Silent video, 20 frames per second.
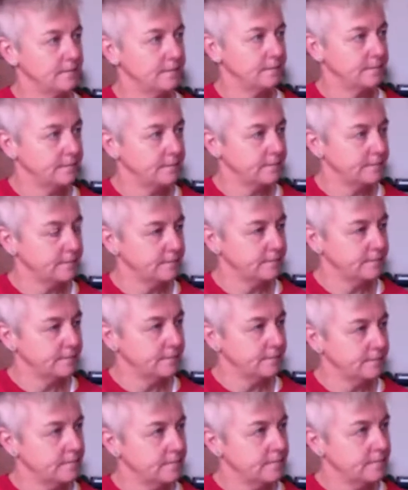
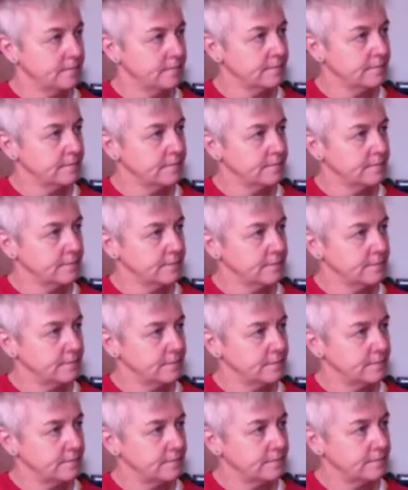
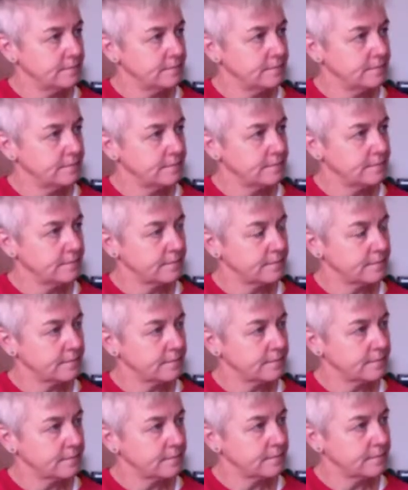
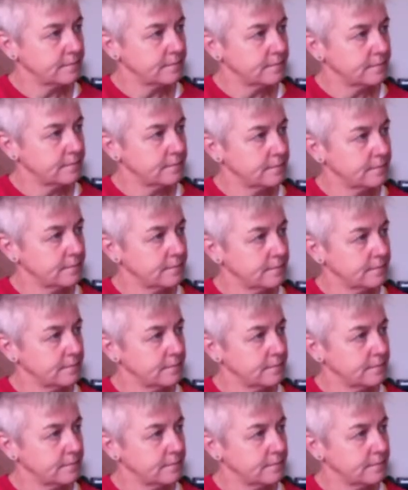[no speech]